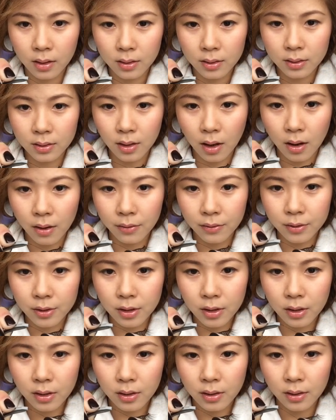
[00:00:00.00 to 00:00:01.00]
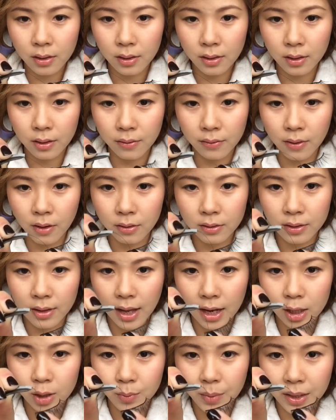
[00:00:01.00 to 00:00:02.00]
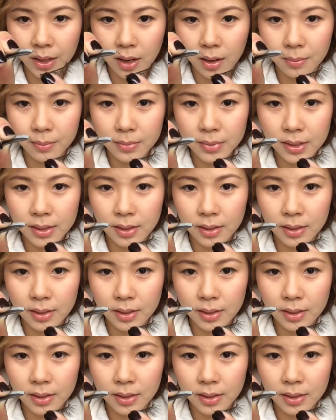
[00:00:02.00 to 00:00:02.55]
softer the false lash becomes?